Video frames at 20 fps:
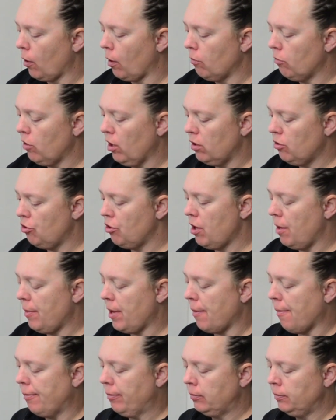Tastes
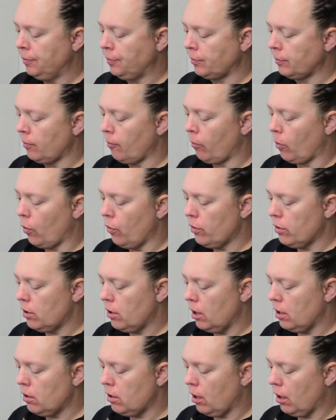yummy. What does it
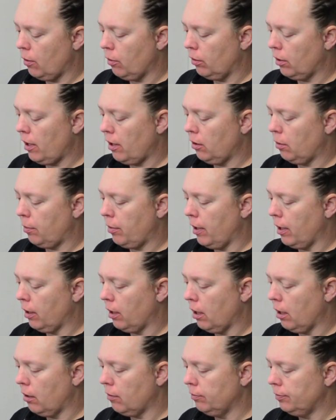taste like without the
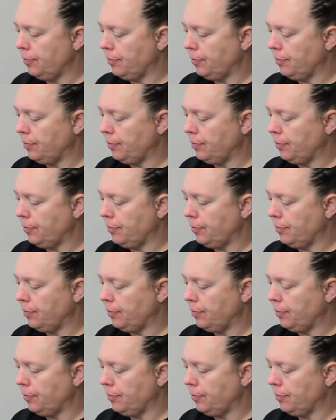pancake?